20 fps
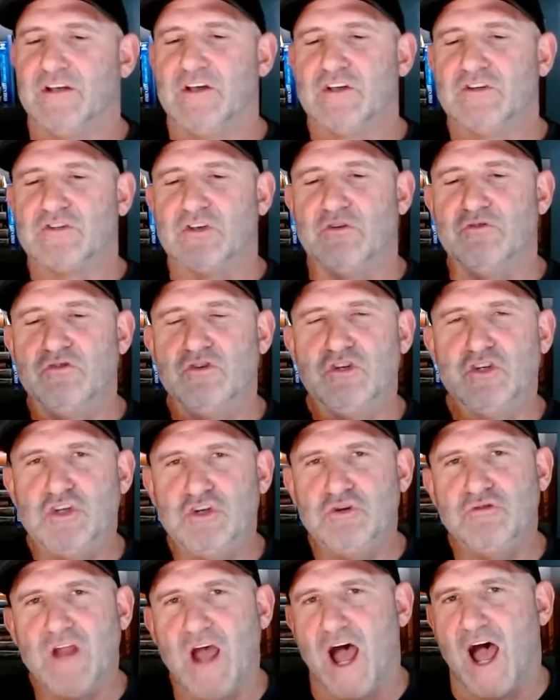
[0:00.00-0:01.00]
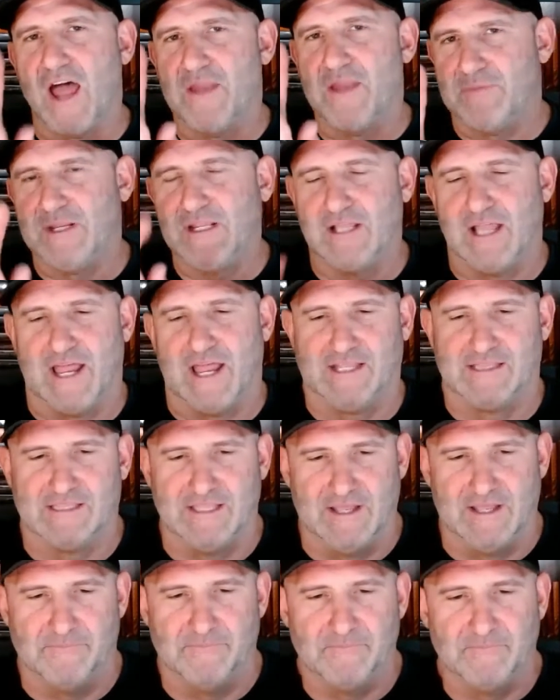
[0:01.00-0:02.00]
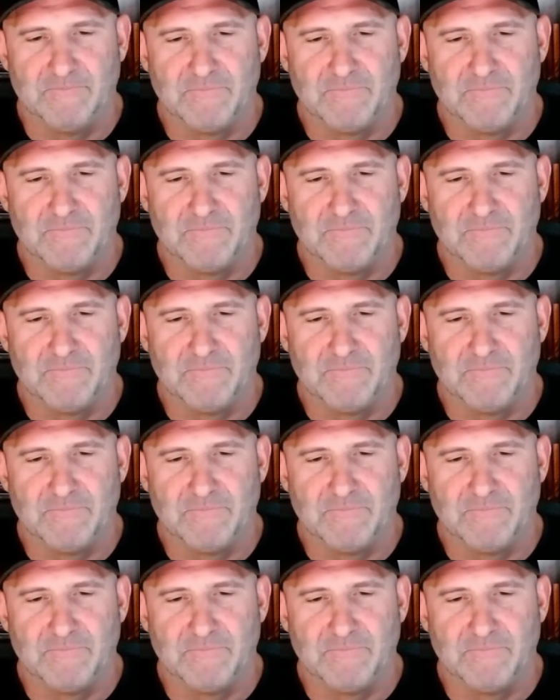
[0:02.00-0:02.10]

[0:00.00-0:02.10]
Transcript: So do not be like them,